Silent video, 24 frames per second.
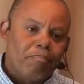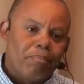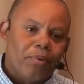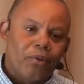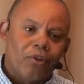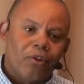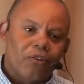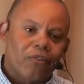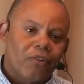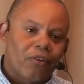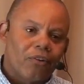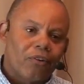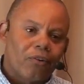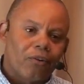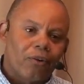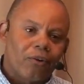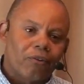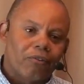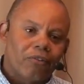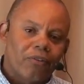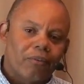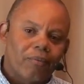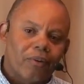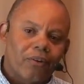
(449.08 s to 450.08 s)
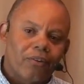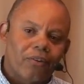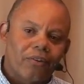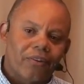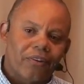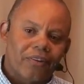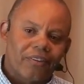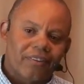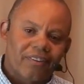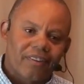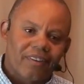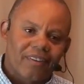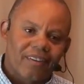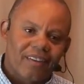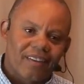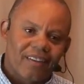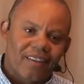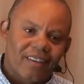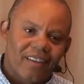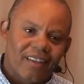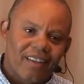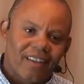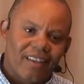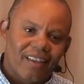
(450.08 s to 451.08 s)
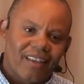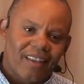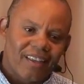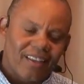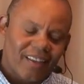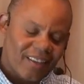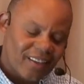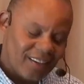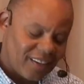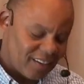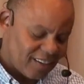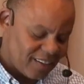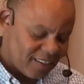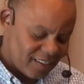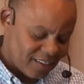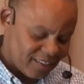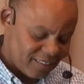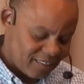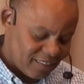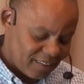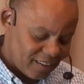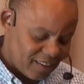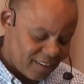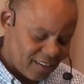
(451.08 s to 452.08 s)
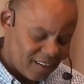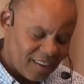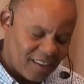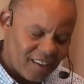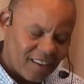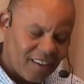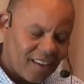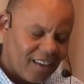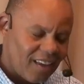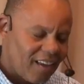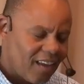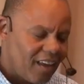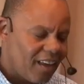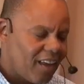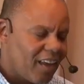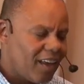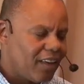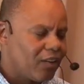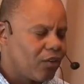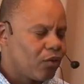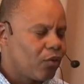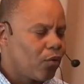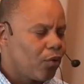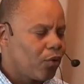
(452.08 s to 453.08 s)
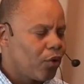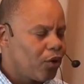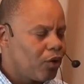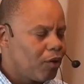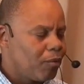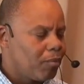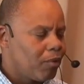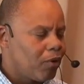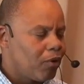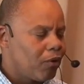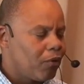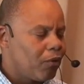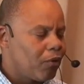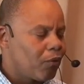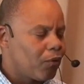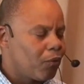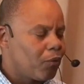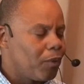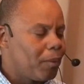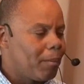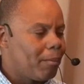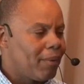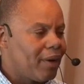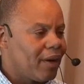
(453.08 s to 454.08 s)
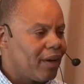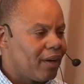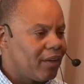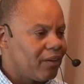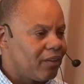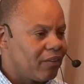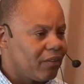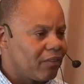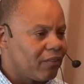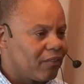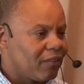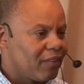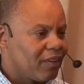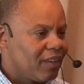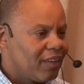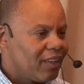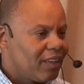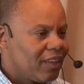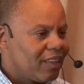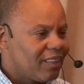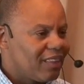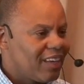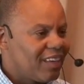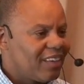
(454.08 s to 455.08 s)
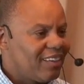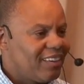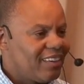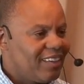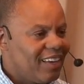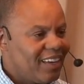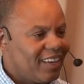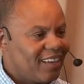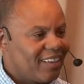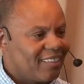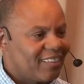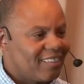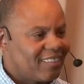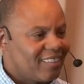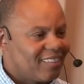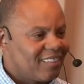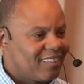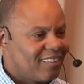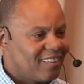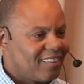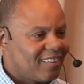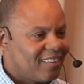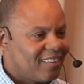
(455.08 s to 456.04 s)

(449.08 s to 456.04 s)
Beautiful quote from the Course. It is an incredible reminder that yes,